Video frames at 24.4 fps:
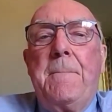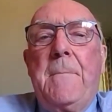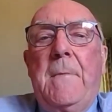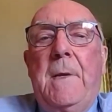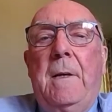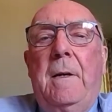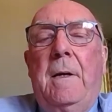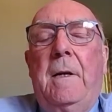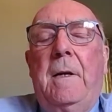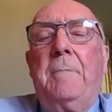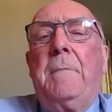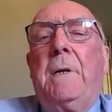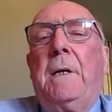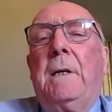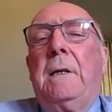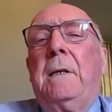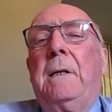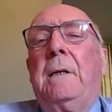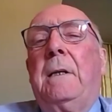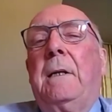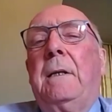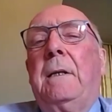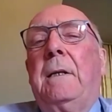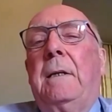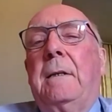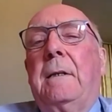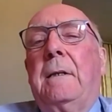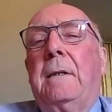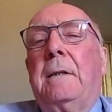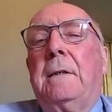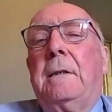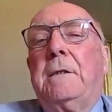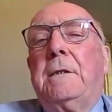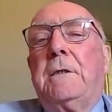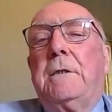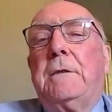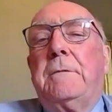In my early
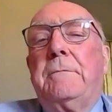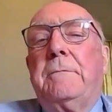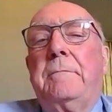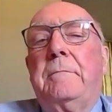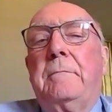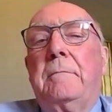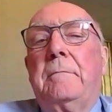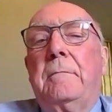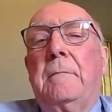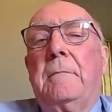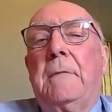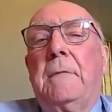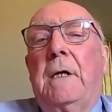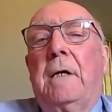days, I